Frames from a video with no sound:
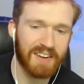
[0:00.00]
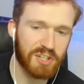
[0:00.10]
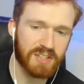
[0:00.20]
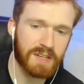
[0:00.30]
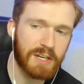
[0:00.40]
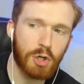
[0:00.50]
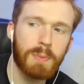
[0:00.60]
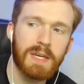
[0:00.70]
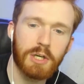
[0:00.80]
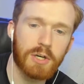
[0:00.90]
I just need you
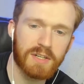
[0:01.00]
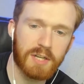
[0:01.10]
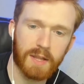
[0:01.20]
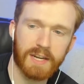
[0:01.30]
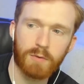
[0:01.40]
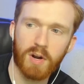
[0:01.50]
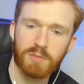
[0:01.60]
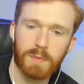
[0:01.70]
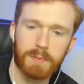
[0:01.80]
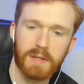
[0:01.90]
to be good until I get
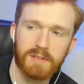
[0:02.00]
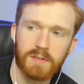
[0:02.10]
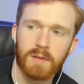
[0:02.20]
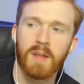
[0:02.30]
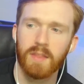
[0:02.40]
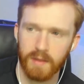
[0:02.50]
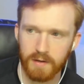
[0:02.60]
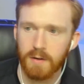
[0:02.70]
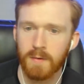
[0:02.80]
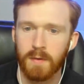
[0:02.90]
Rutschman, please. Thank you.